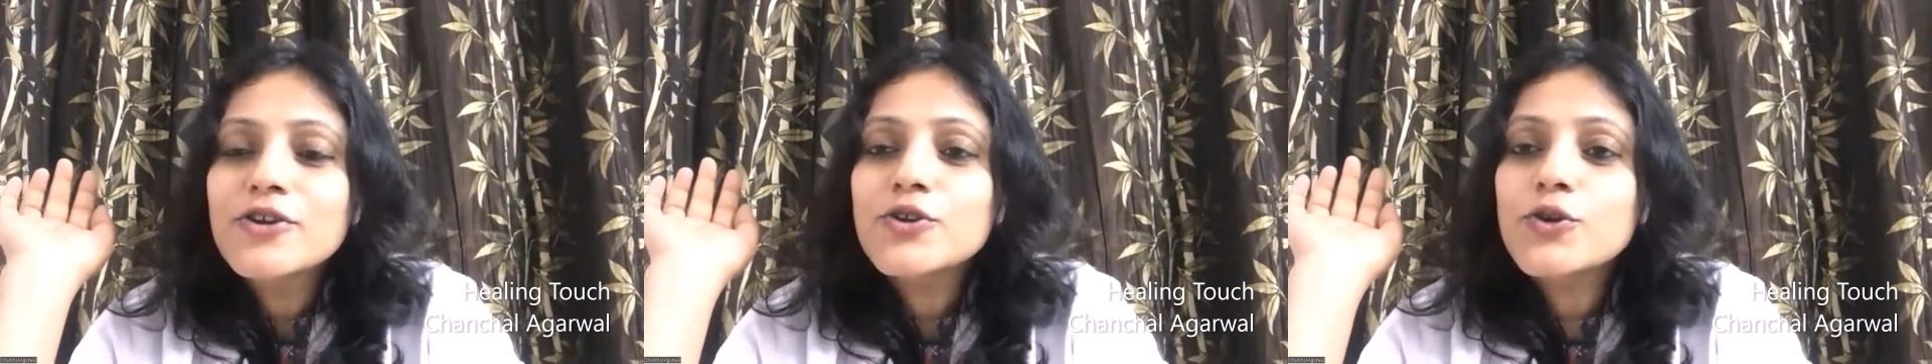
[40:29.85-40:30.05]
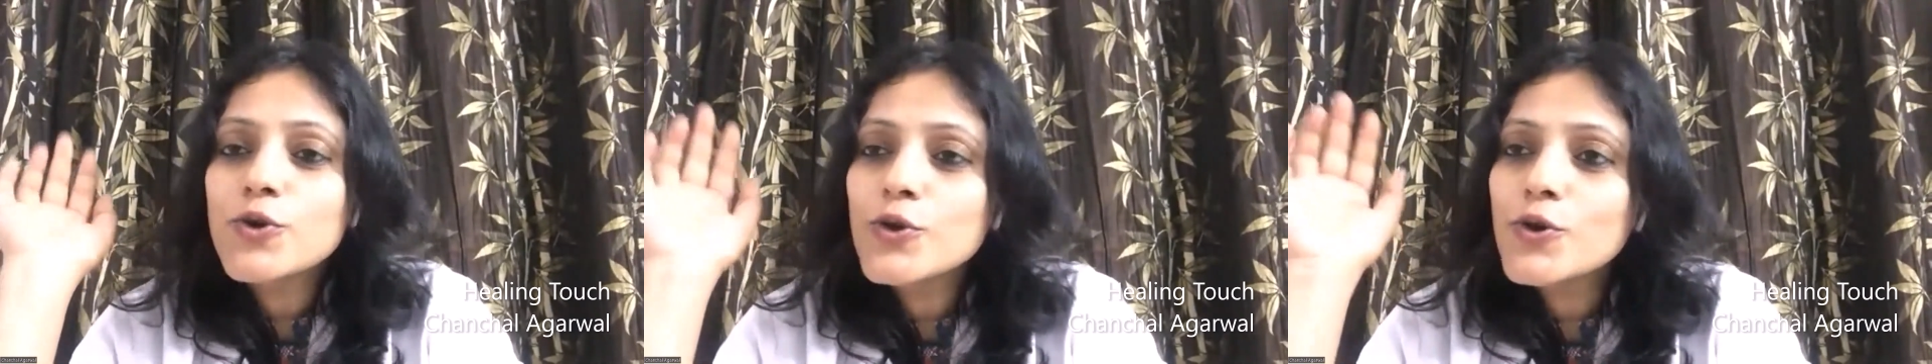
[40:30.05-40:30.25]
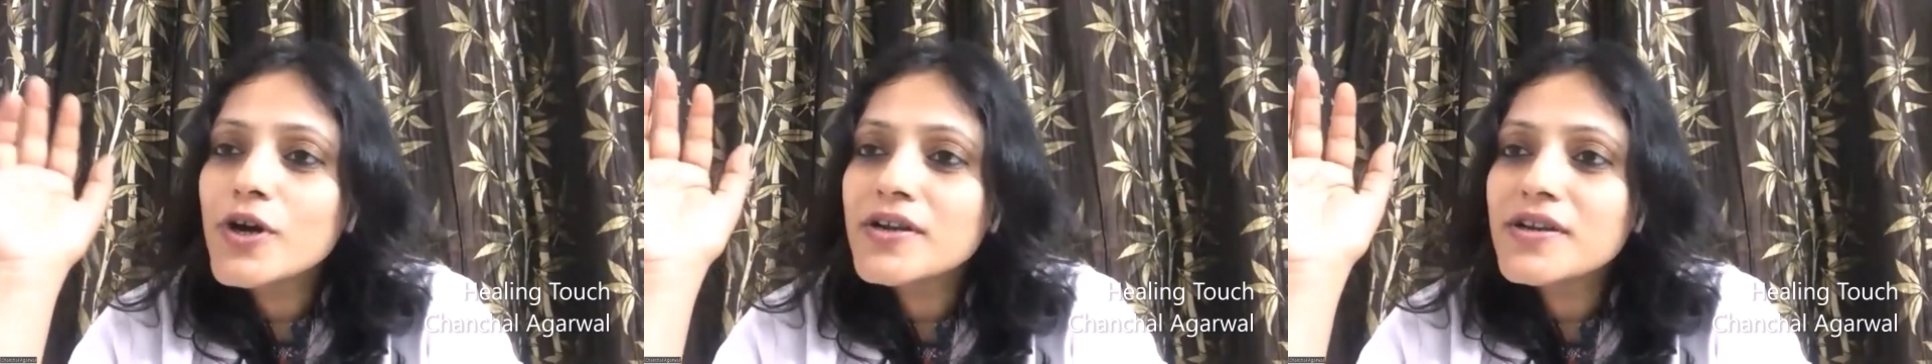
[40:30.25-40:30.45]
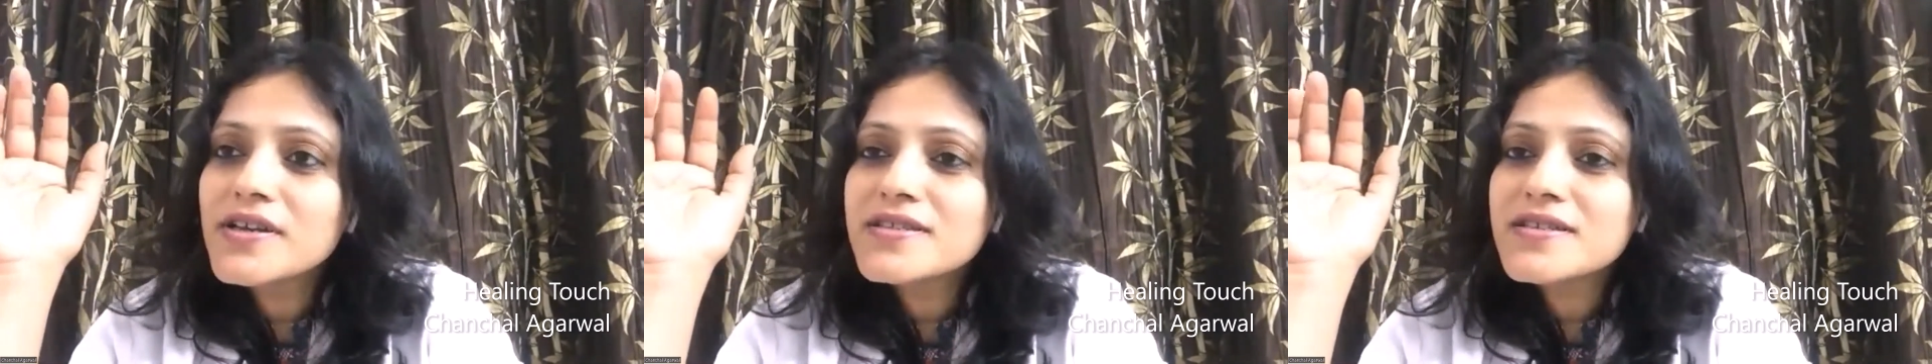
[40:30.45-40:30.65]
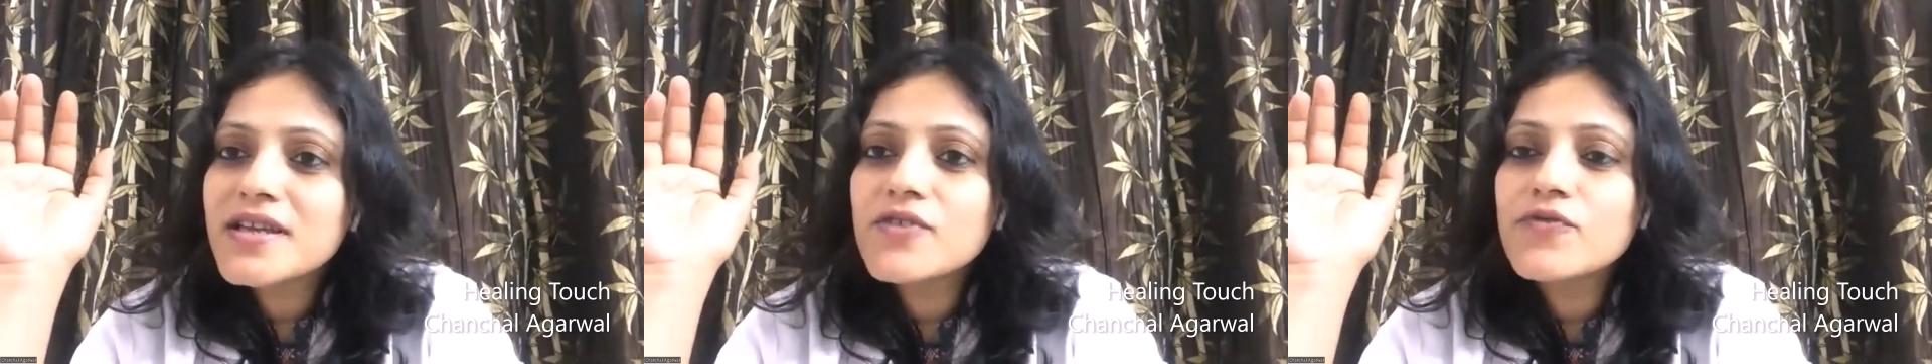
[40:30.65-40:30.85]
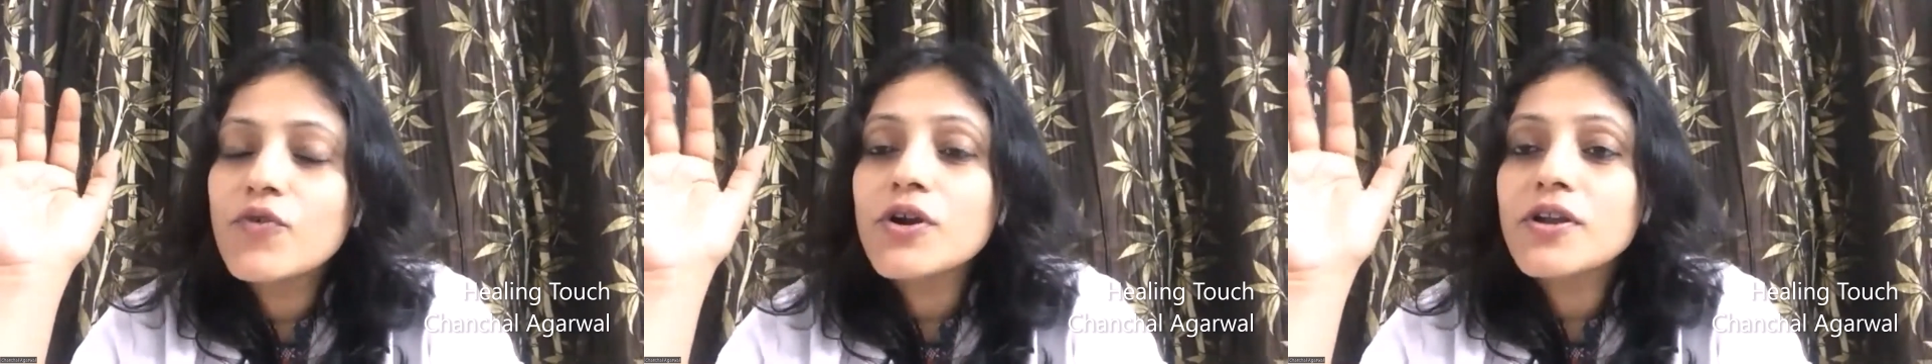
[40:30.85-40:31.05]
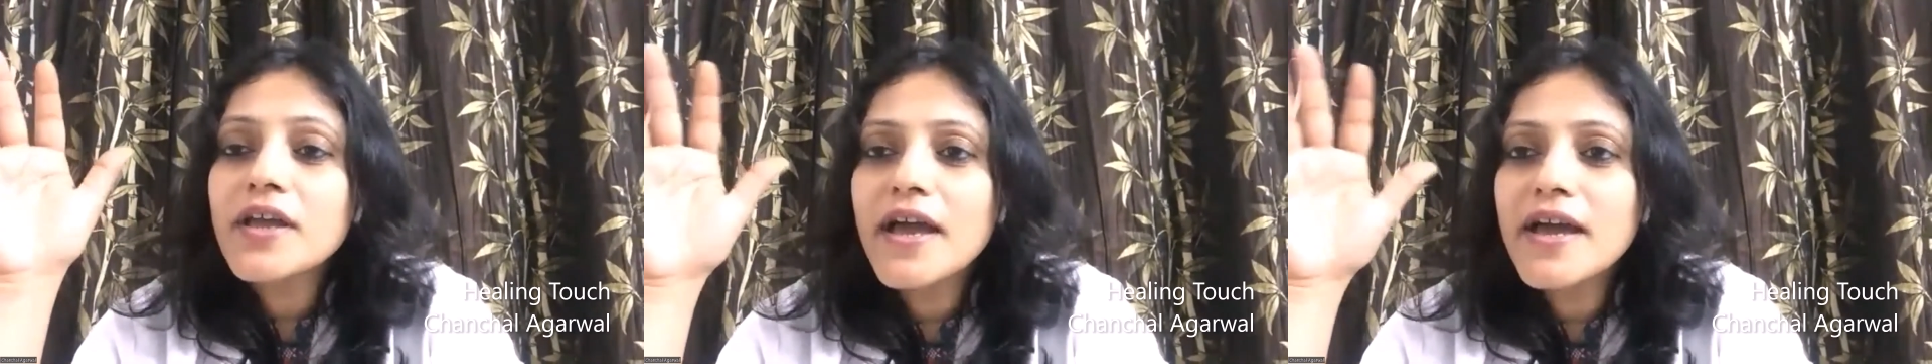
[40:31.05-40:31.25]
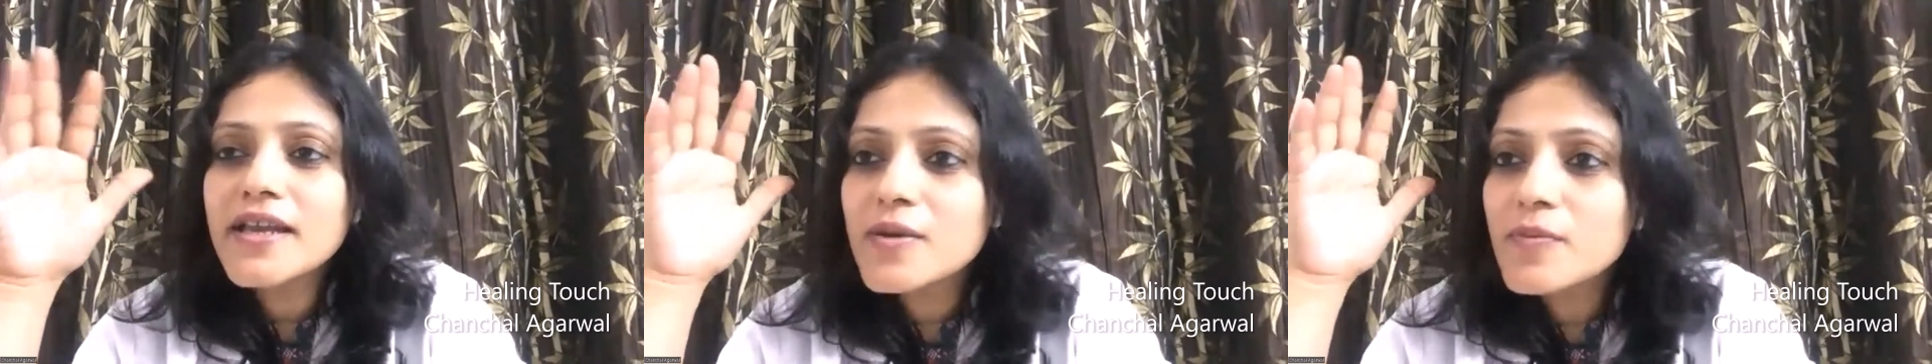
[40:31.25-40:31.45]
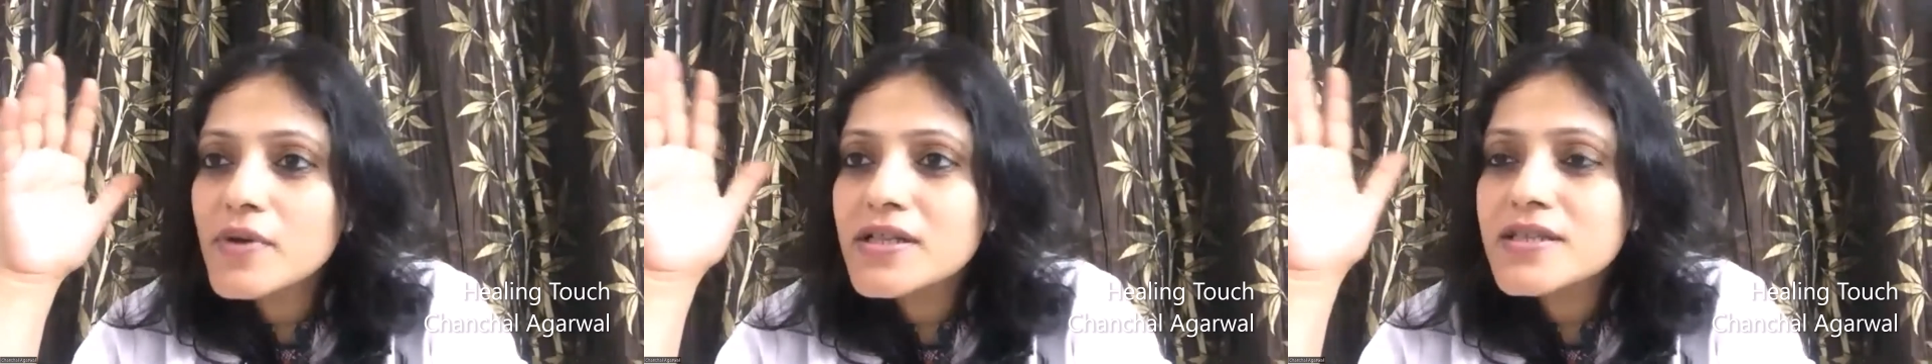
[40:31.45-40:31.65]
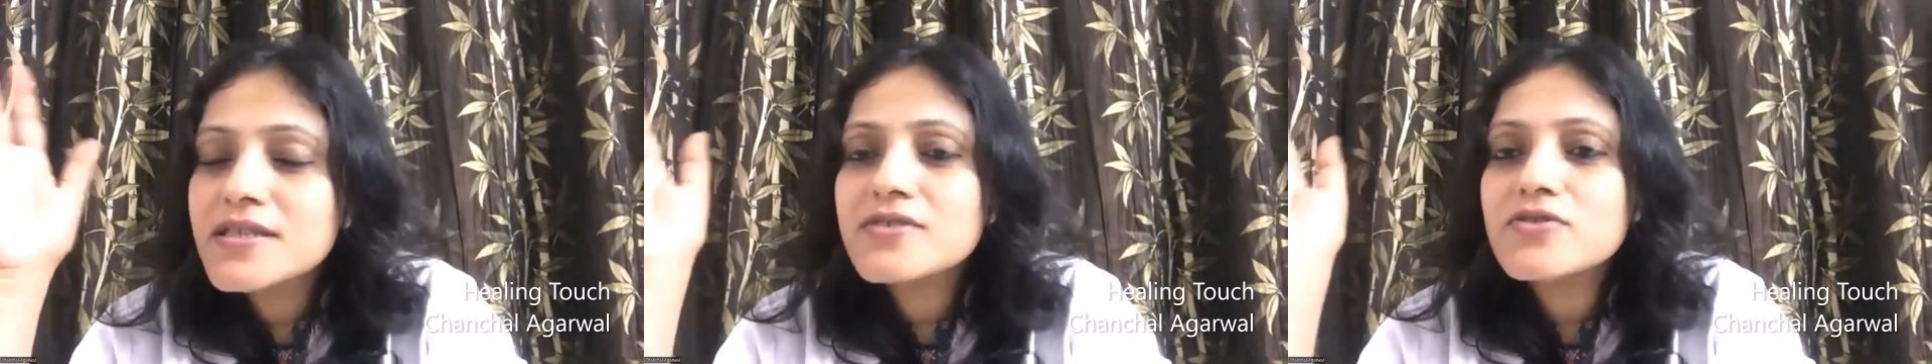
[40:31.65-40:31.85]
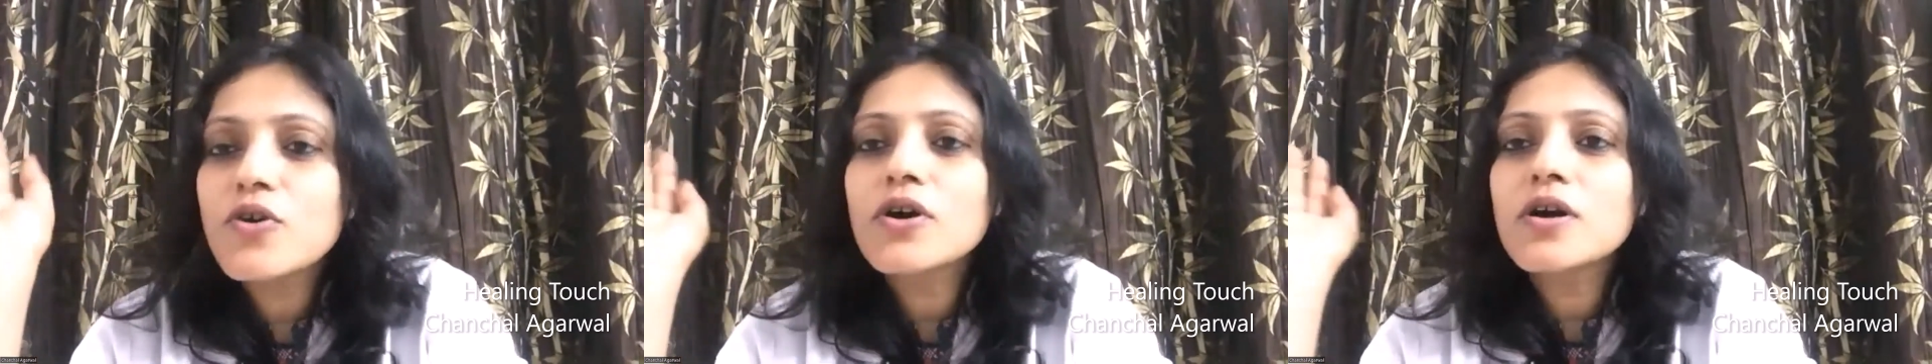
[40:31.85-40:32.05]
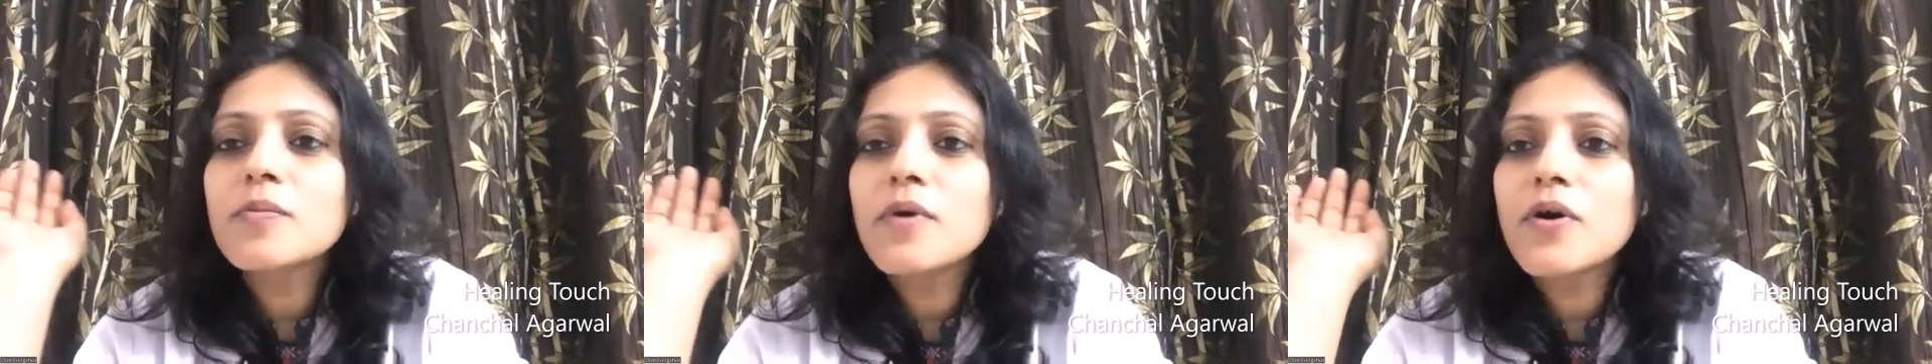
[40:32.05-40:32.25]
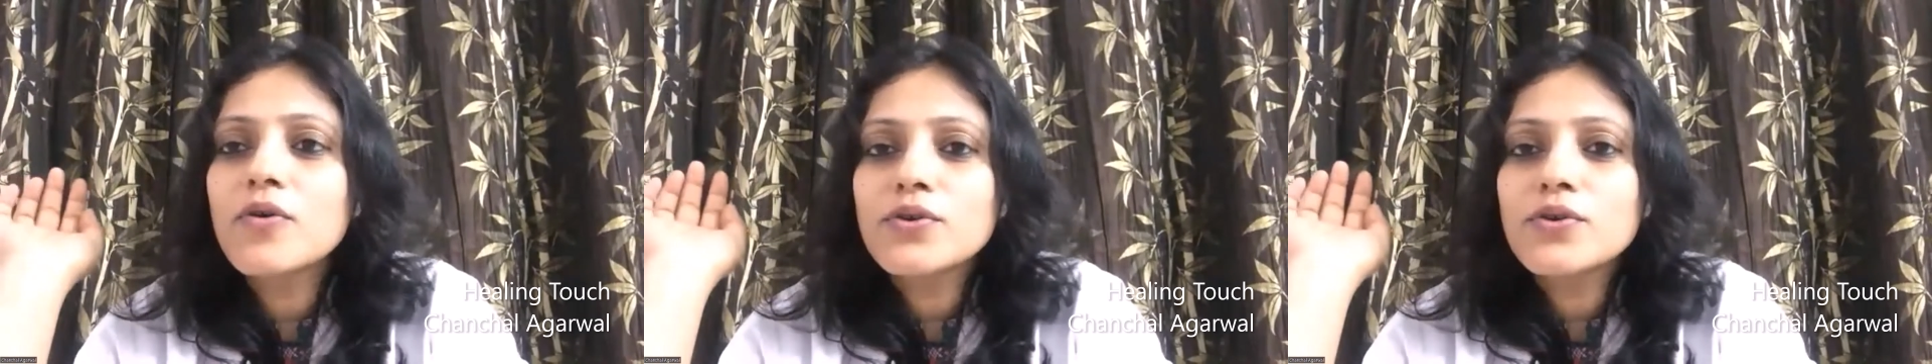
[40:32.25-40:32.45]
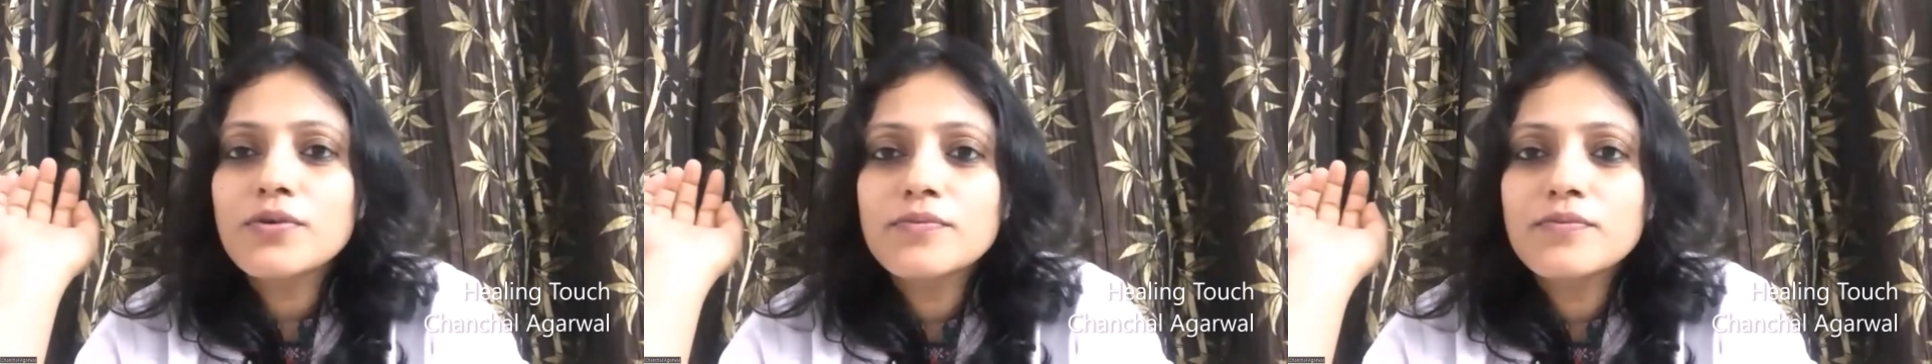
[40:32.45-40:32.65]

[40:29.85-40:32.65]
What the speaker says: Do you understand what animals talk about?